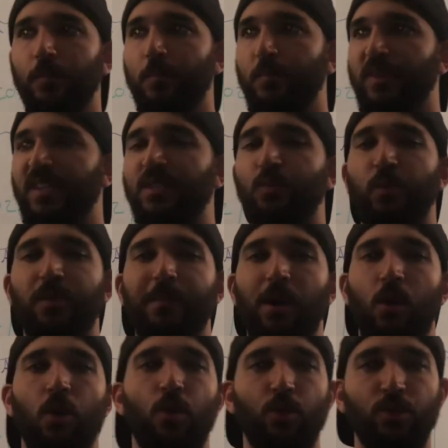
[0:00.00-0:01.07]
This is with my
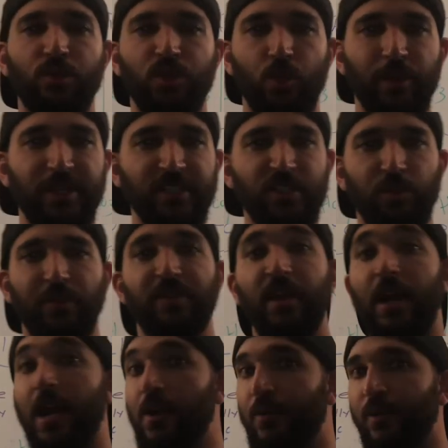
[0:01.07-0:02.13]
own twist with the
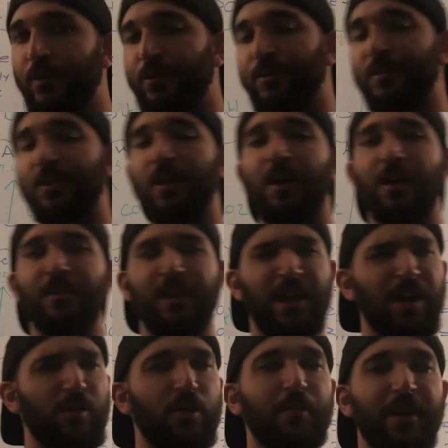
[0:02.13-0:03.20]
arrows. The
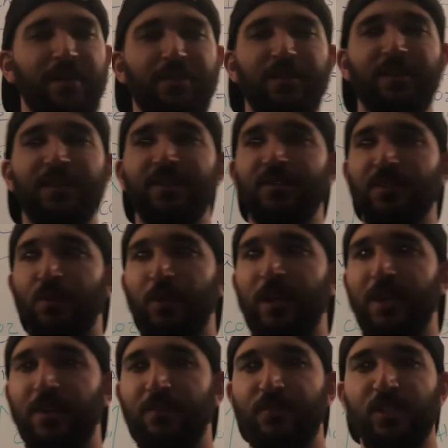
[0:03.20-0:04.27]
arrow method is
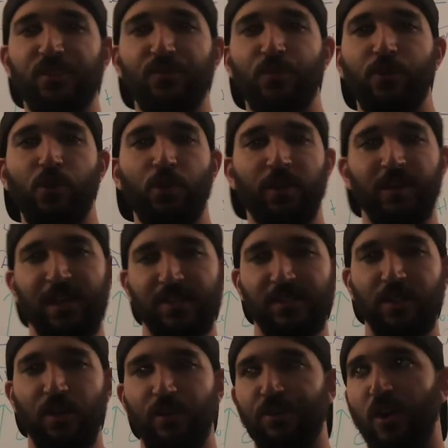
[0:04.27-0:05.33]
great just for organizing
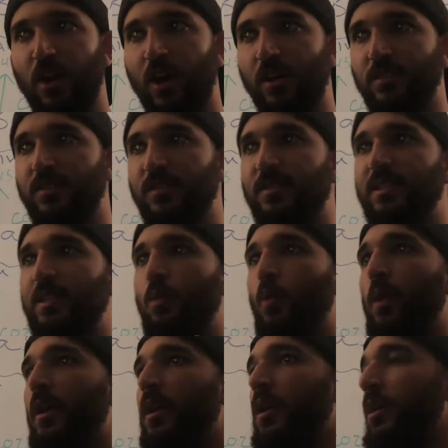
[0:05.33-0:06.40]
your thoughts to see
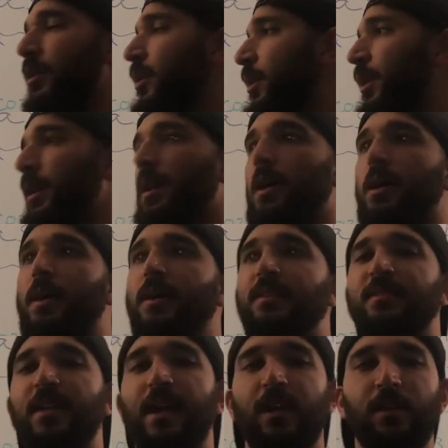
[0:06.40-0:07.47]
where
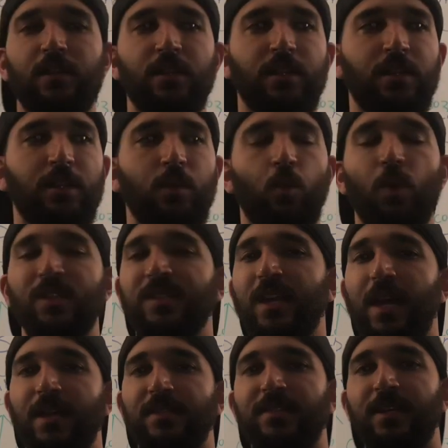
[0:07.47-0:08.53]
exactly what's
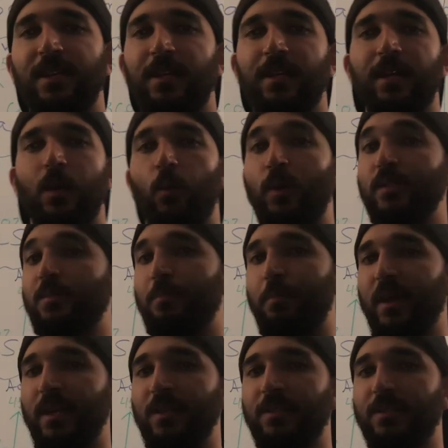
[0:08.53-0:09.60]
acidic and what's
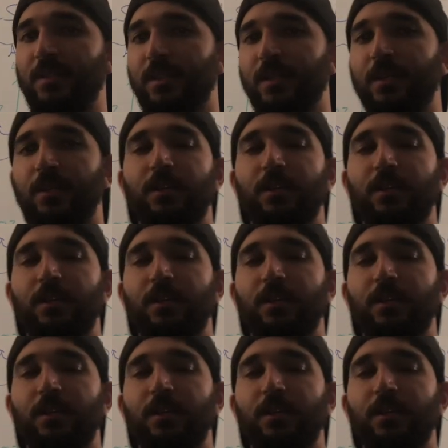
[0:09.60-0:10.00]
basic.